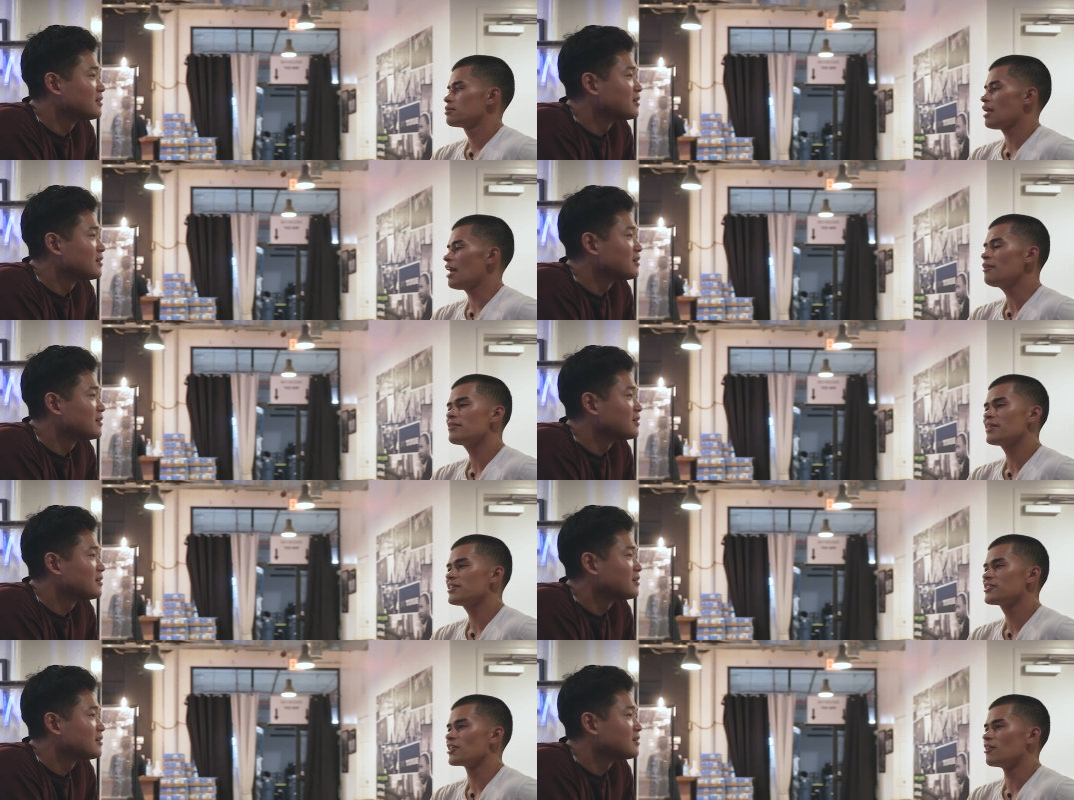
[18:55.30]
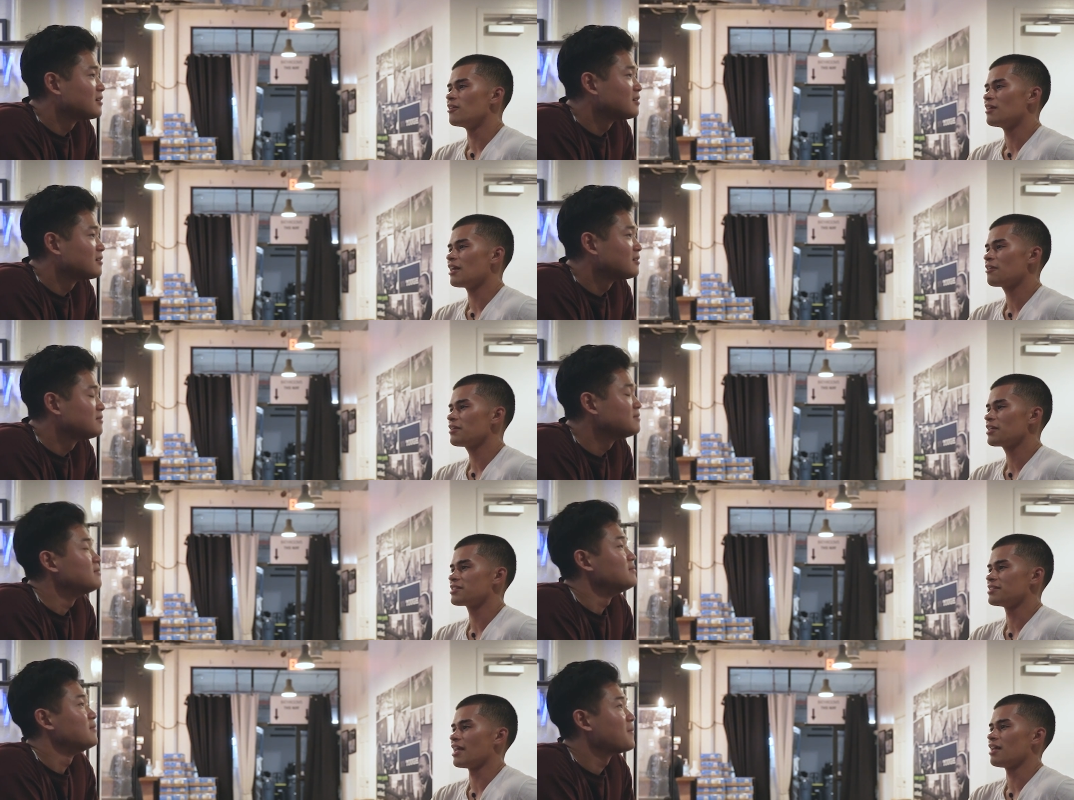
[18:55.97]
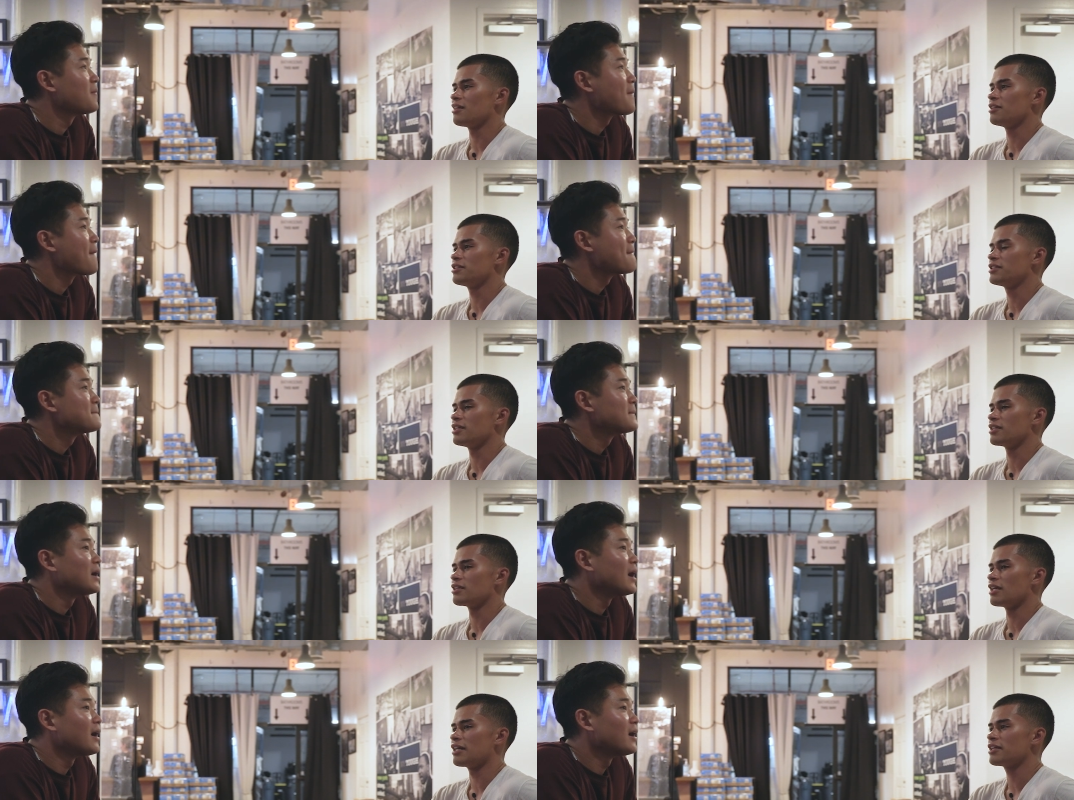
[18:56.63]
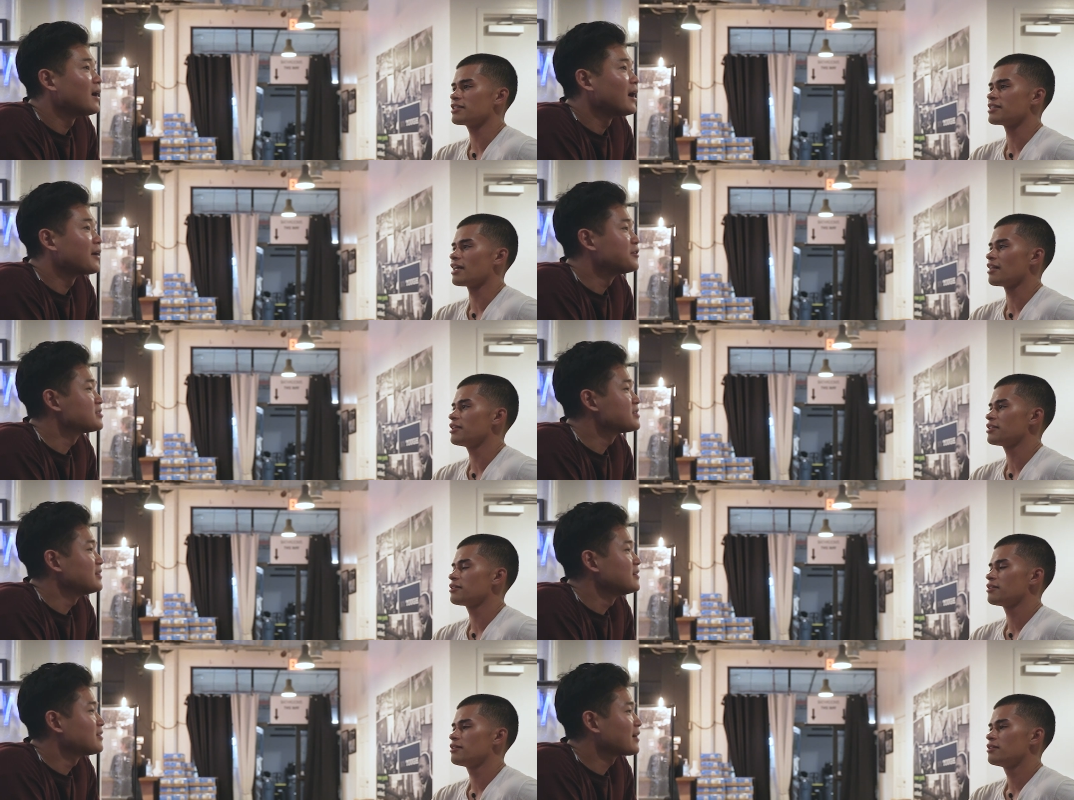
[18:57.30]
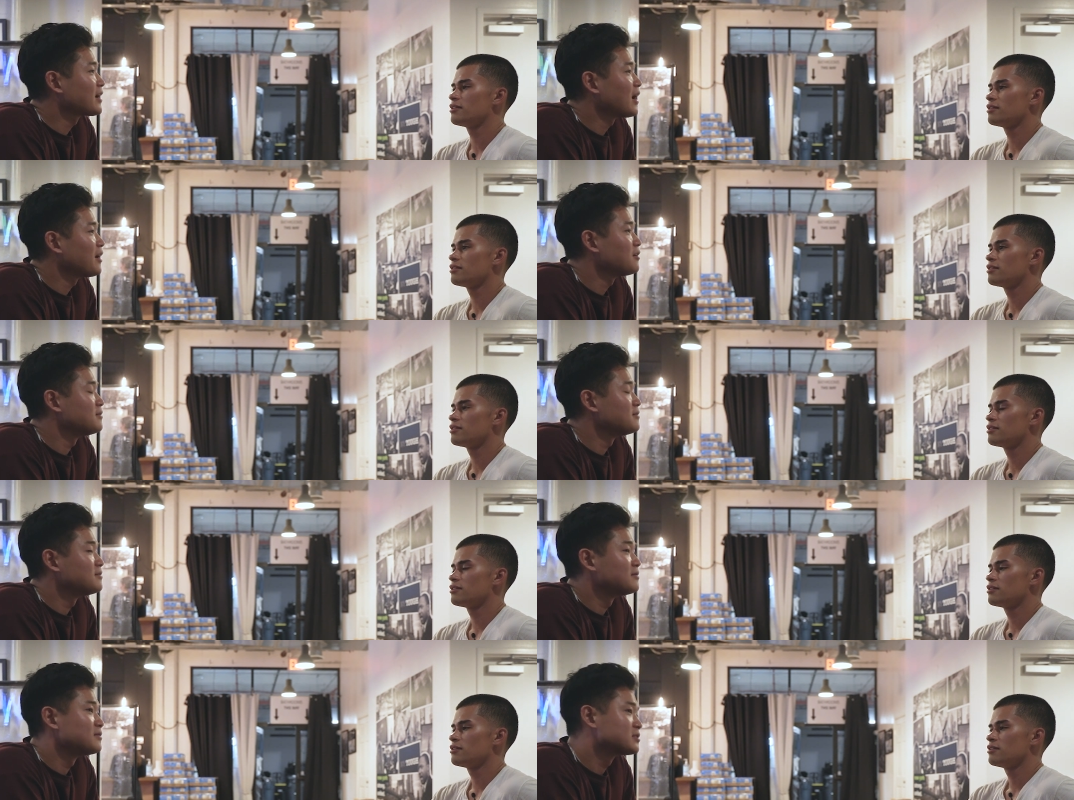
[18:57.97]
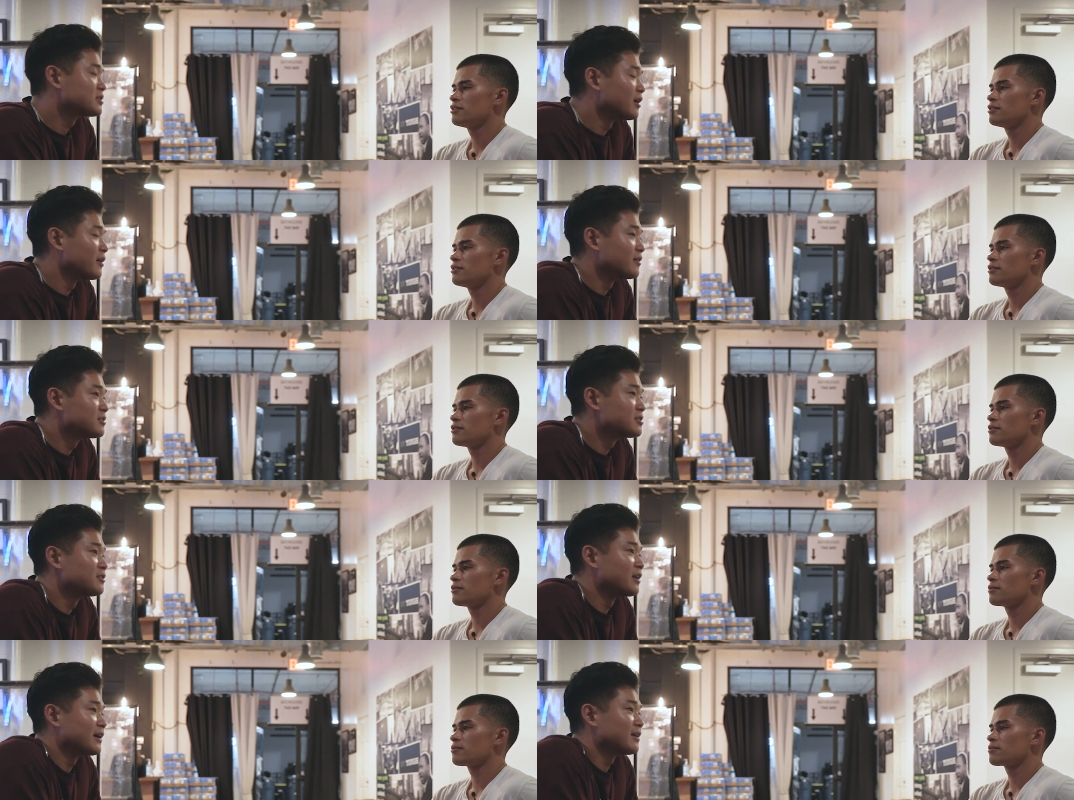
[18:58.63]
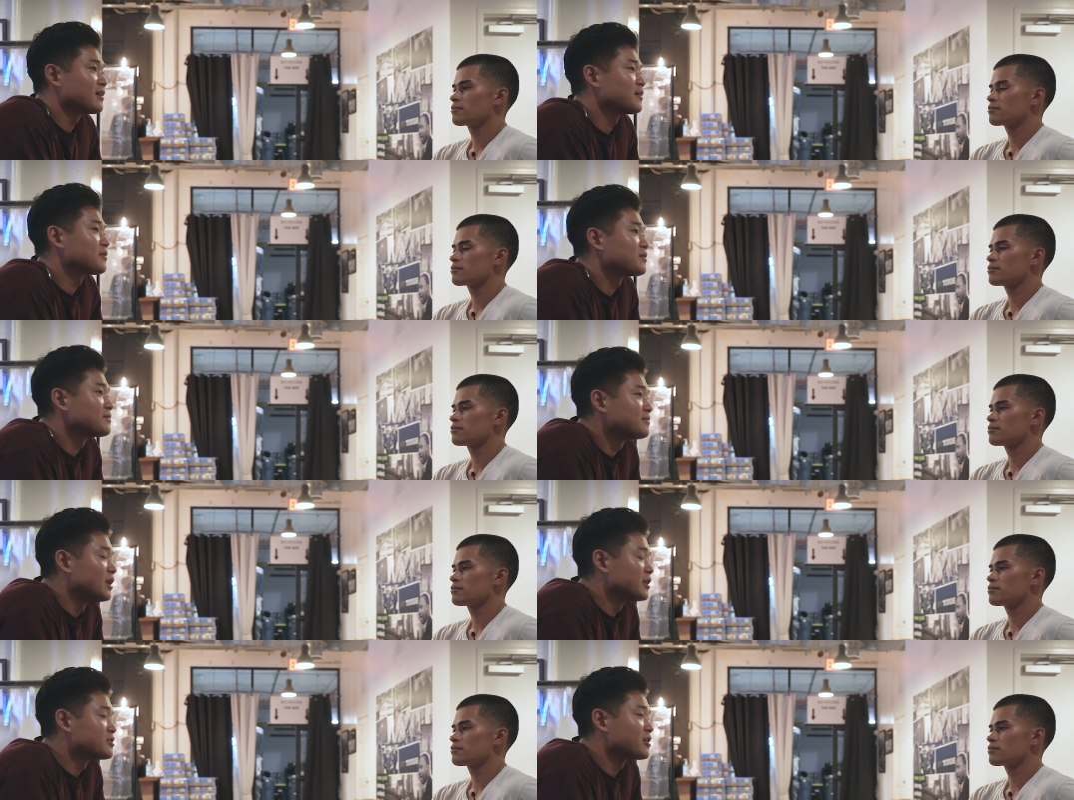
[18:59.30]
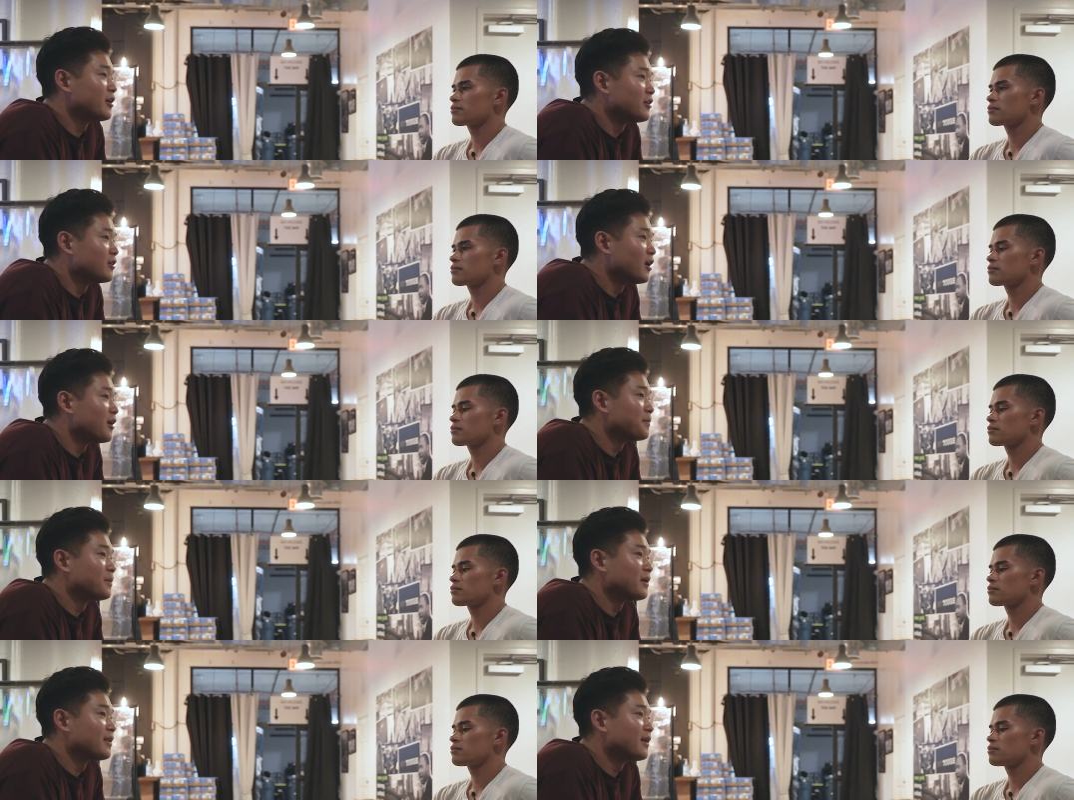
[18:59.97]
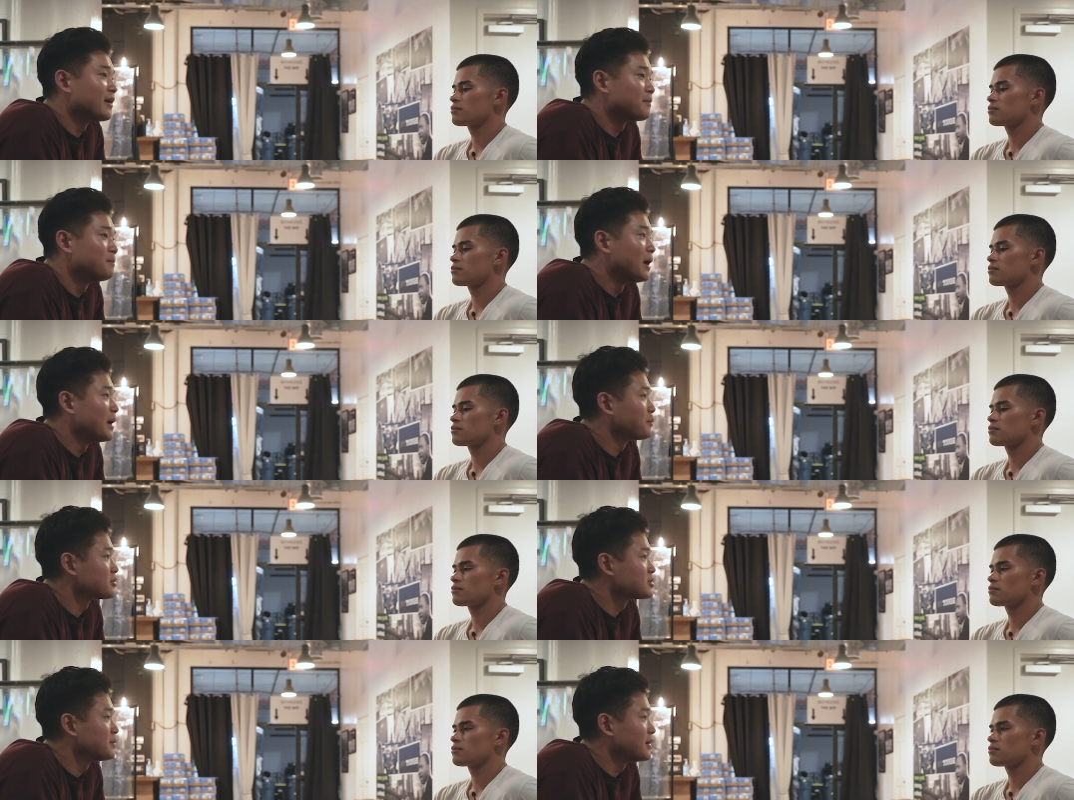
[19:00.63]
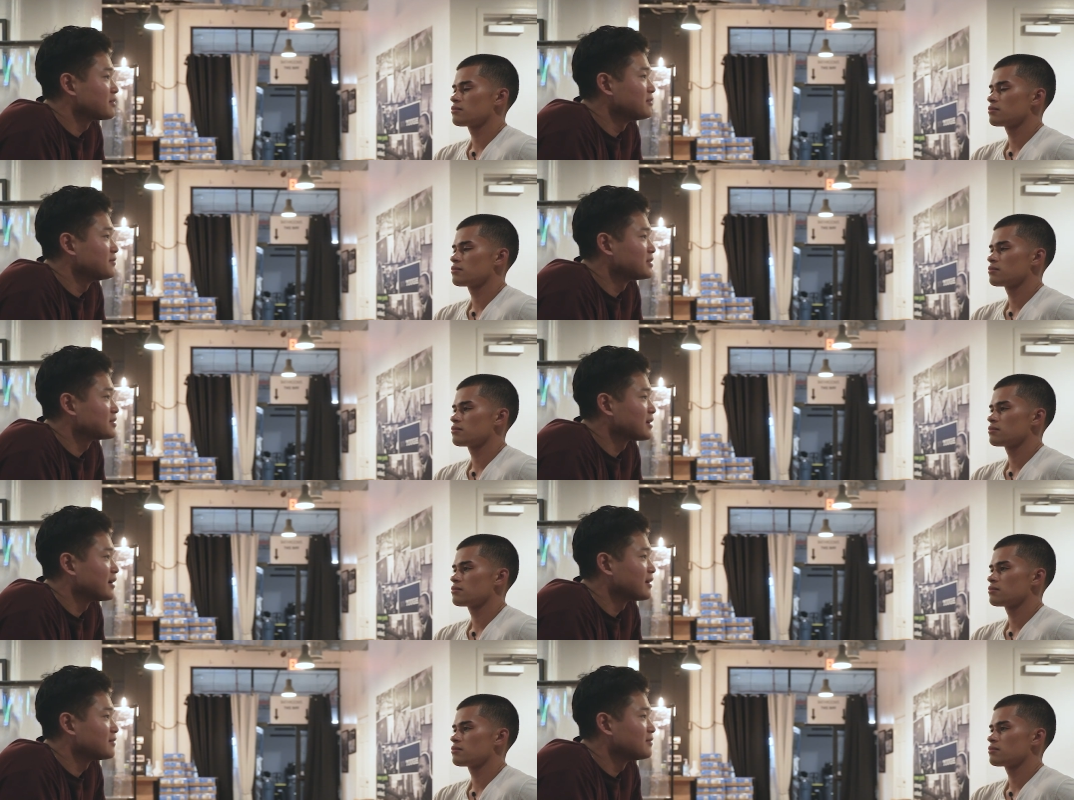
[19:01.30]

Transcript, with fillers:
Speaker 1: I don't think so. I don't think it's nihilistic. I think it's nihilistic.
Speaker 2: see, like how, sorry, to like, not to cut you off, but like my perspective is like